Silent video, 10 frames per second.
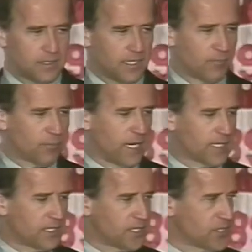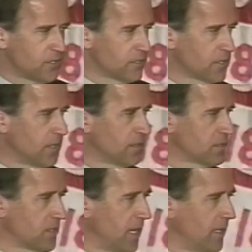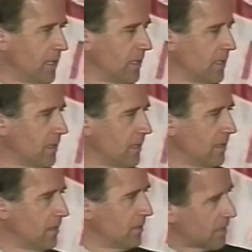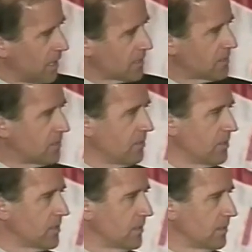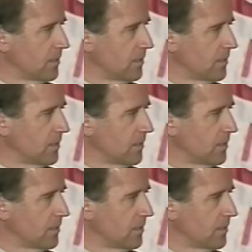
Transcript: and practitioner's understanding of the Constitution.